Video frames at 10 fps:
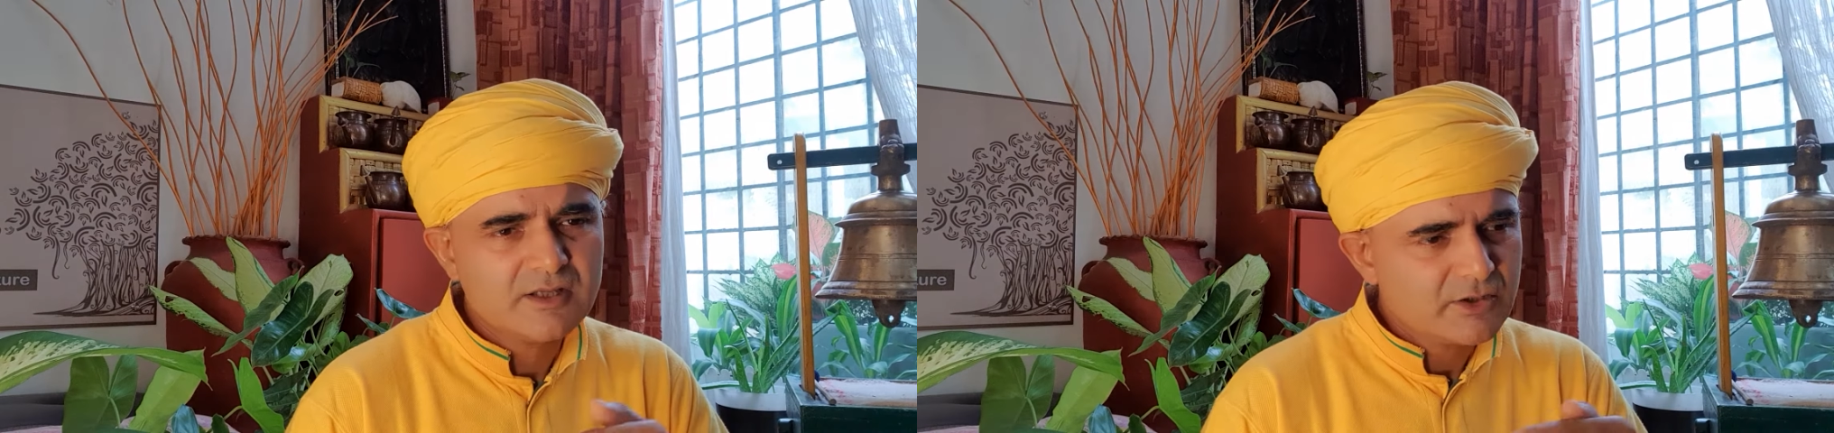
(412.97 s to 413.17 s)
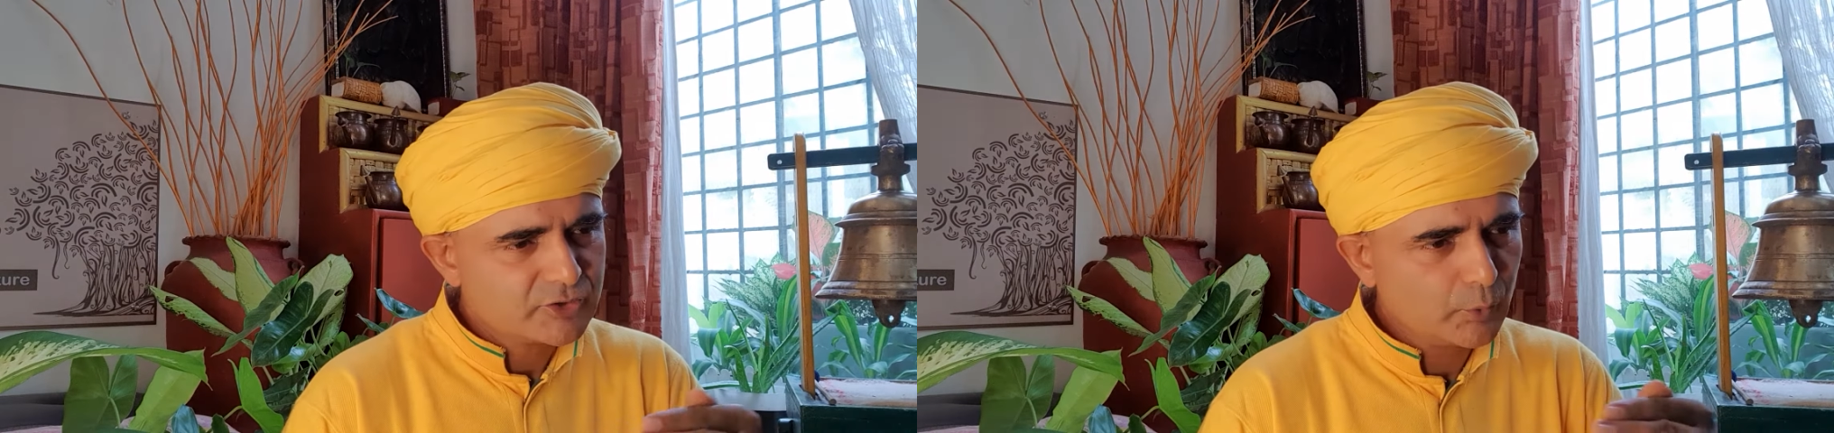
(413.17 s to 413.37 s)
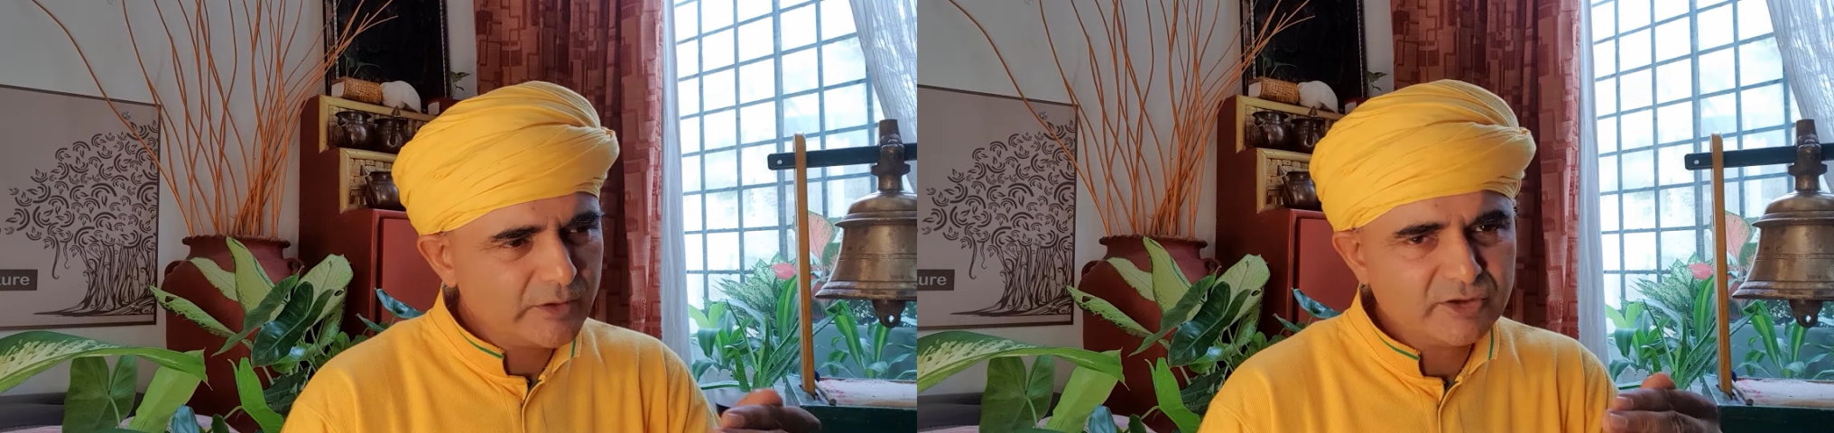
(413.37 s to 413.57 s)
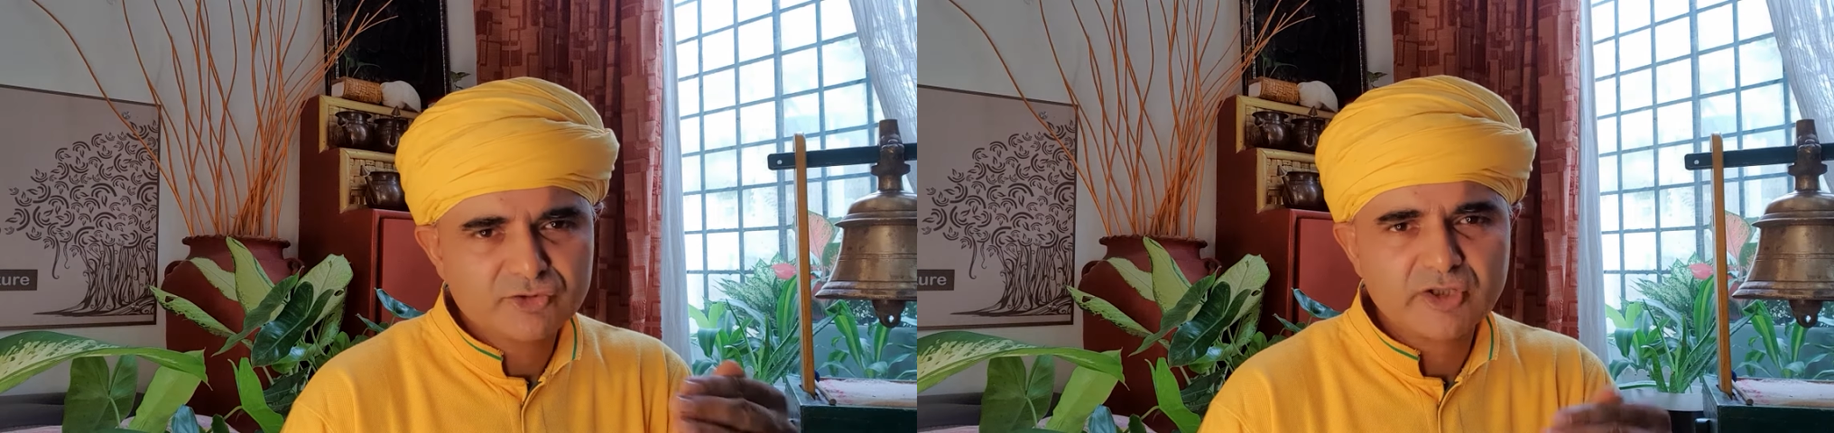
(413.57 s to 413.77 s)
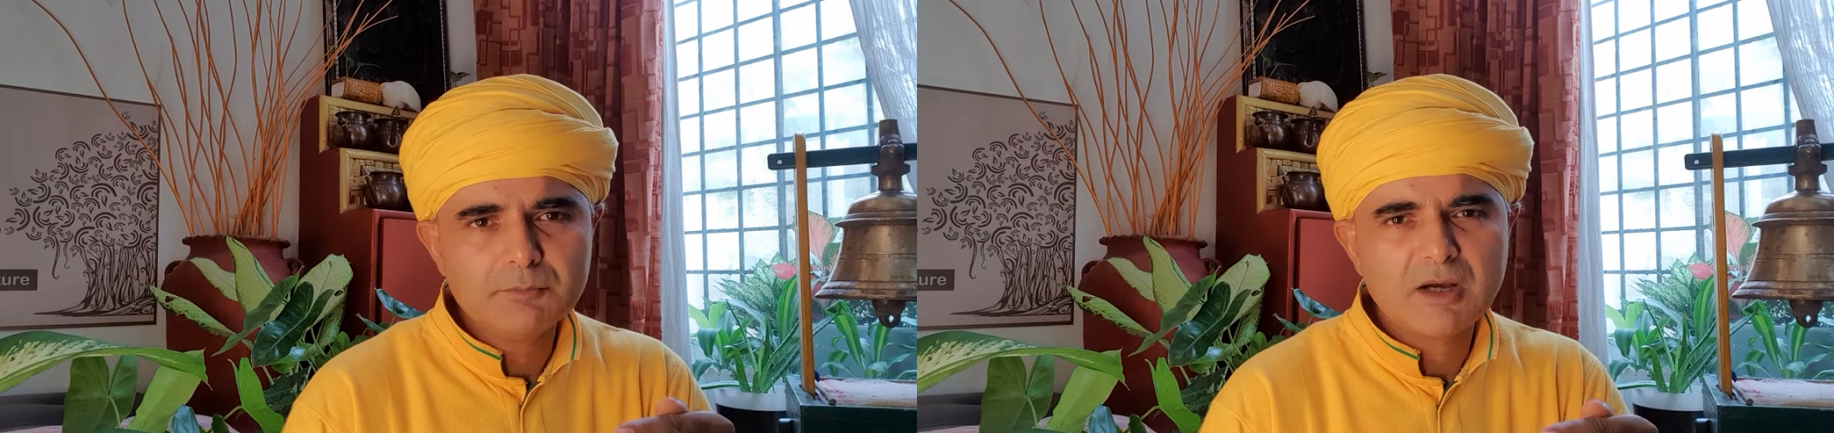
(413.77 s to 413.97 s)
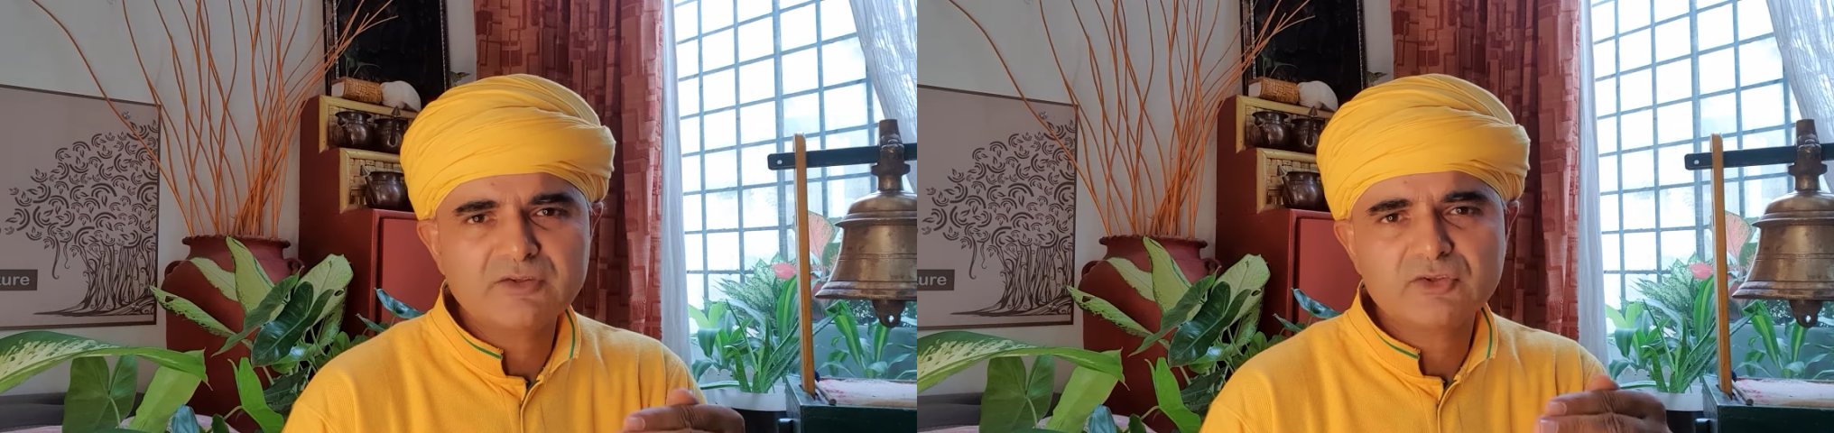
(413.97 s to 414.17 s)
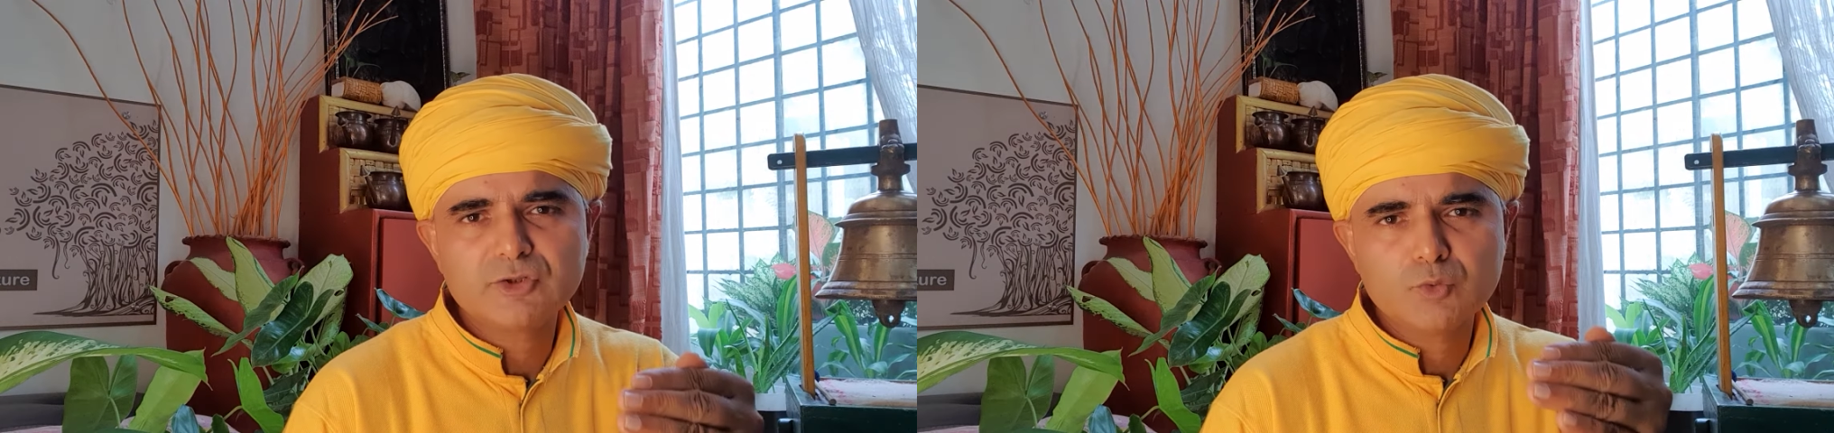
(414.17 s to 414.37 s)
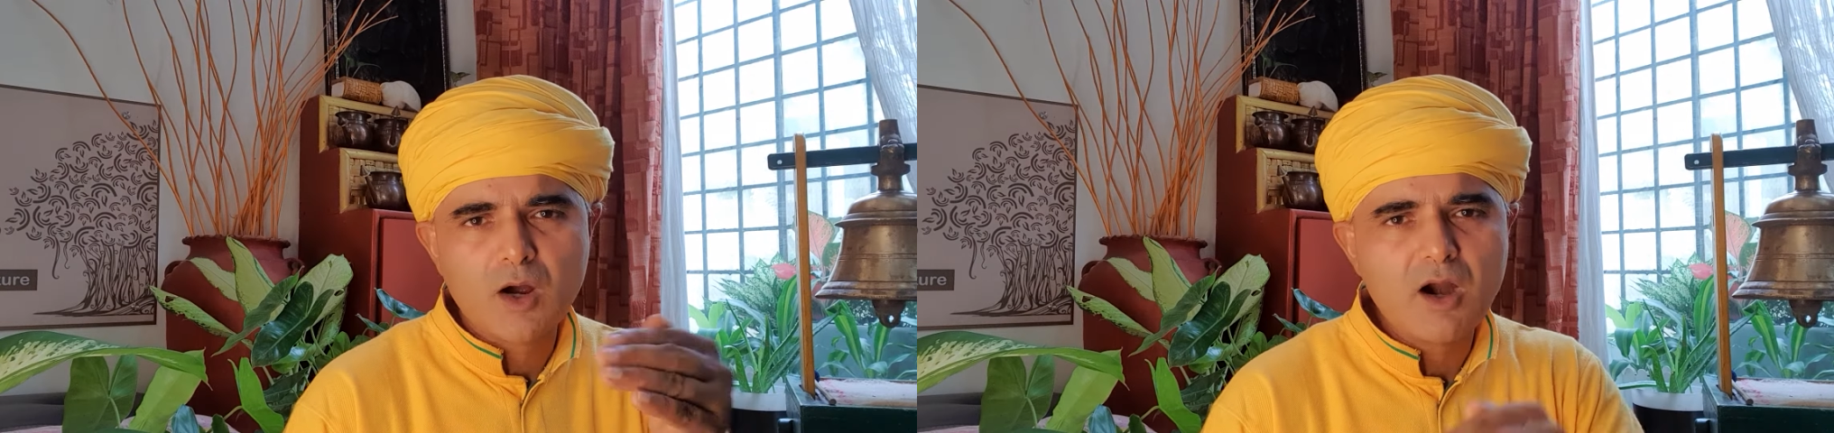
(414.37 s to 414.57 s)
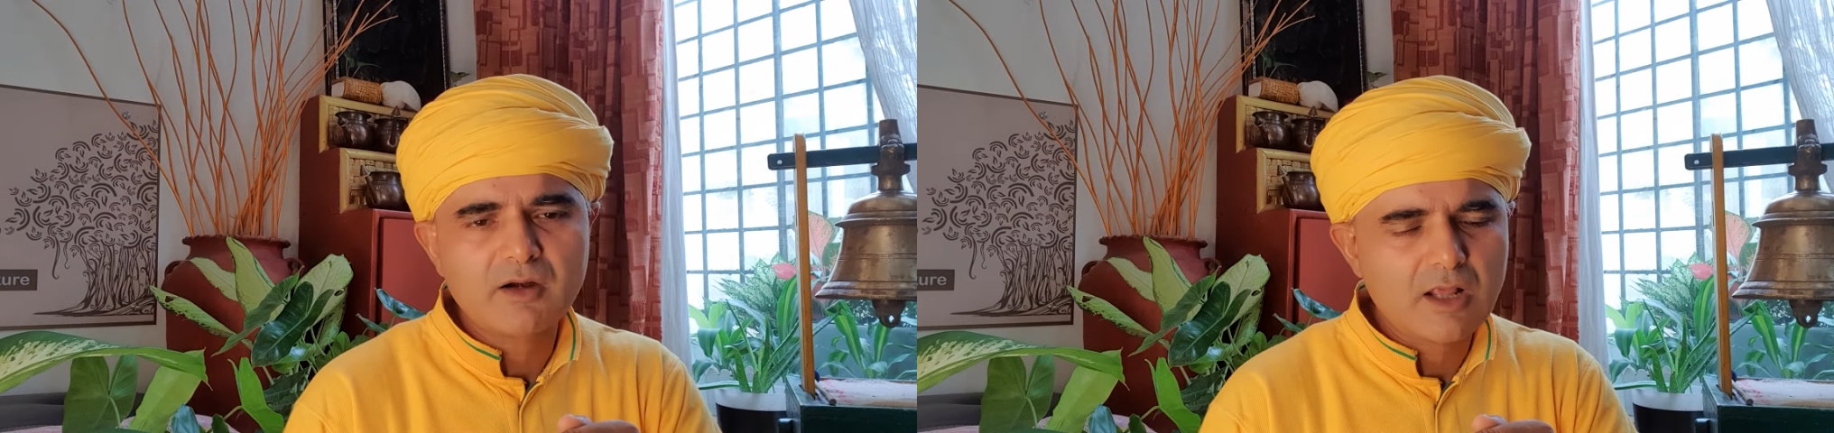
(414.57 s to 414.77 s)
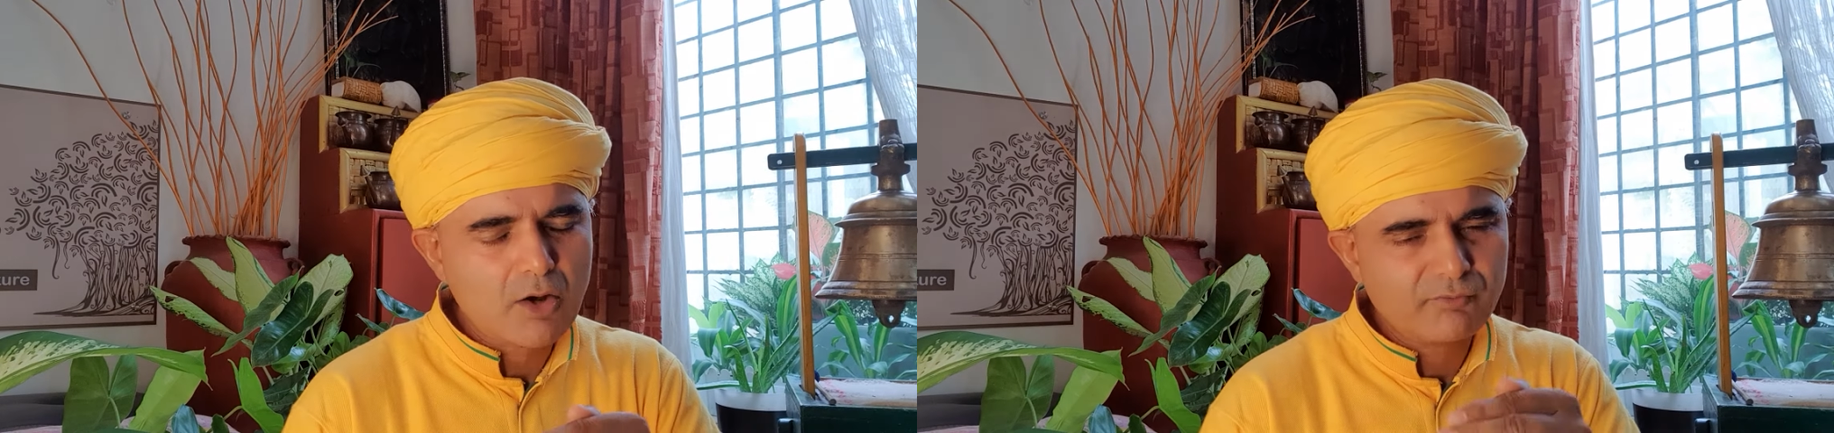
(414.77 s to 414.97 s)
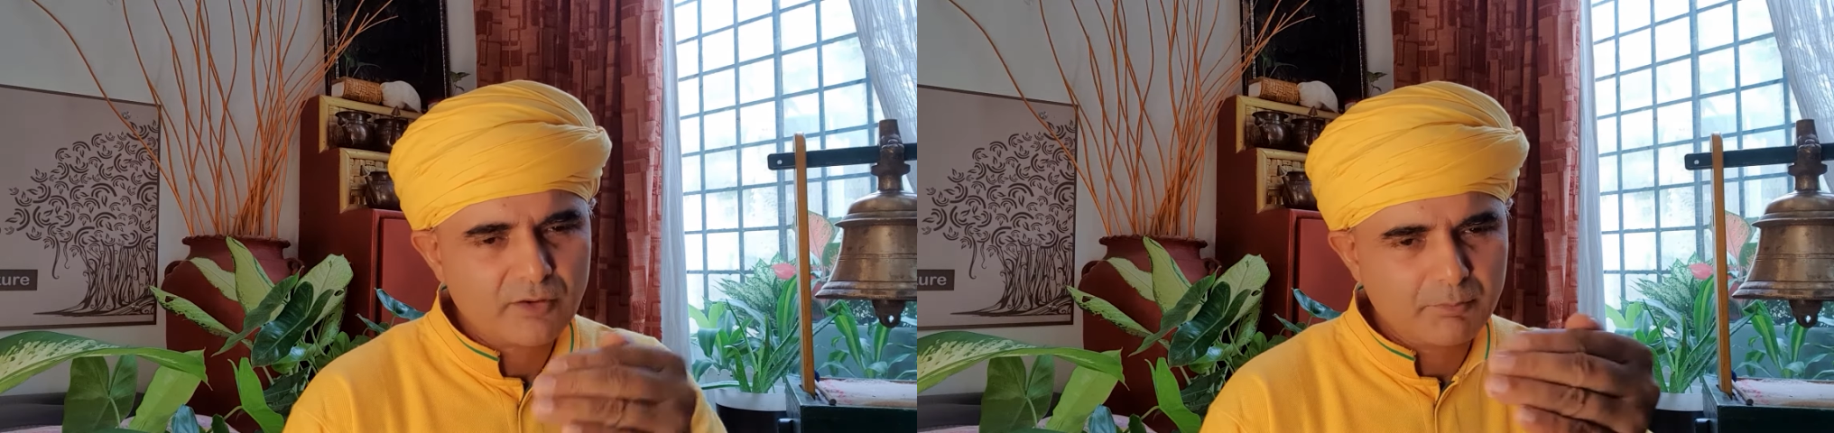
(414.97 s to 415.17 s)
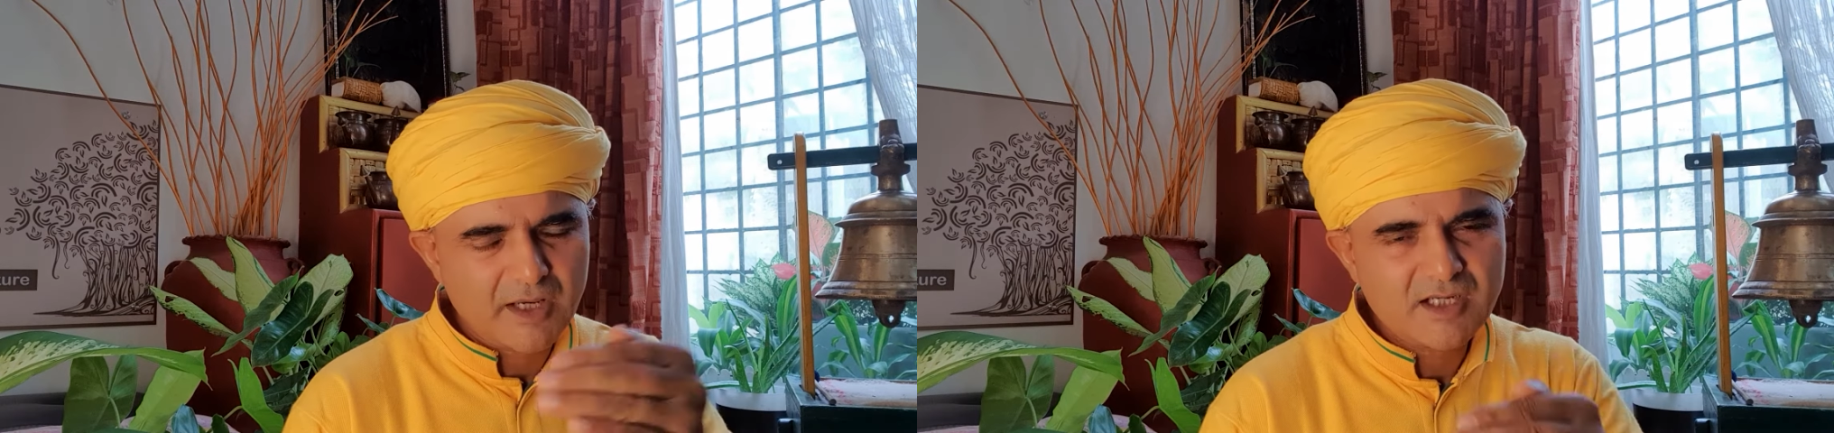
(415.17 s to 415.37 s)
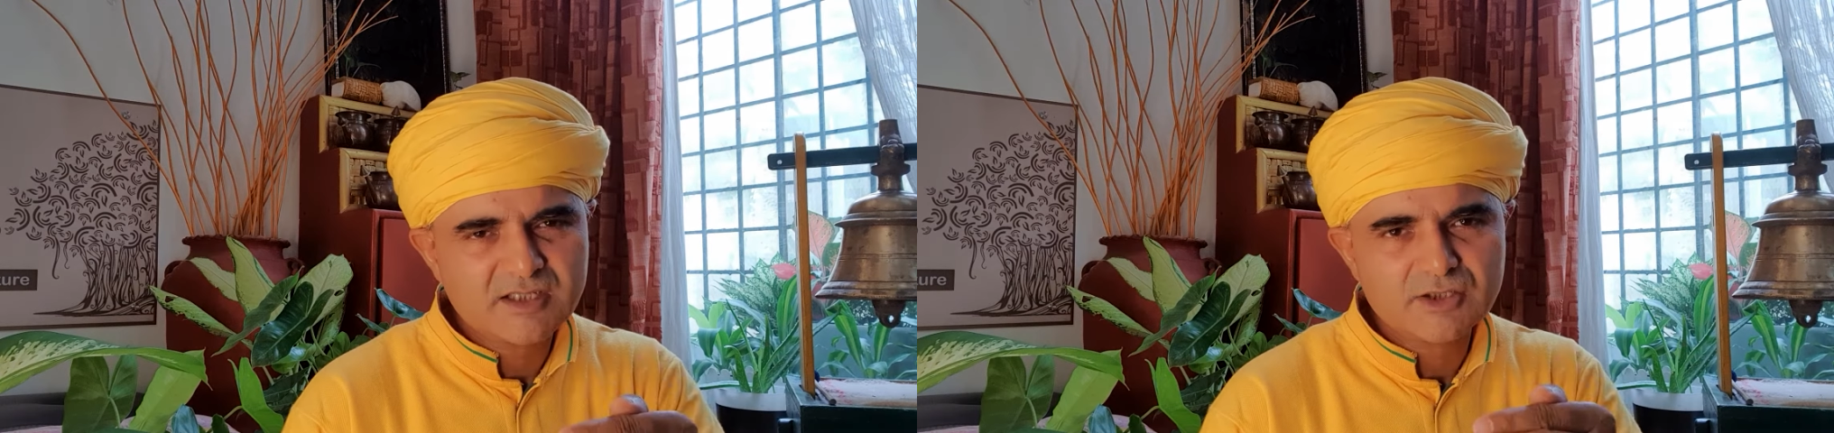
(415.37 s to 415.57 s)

So within 3 months, you are now from 80,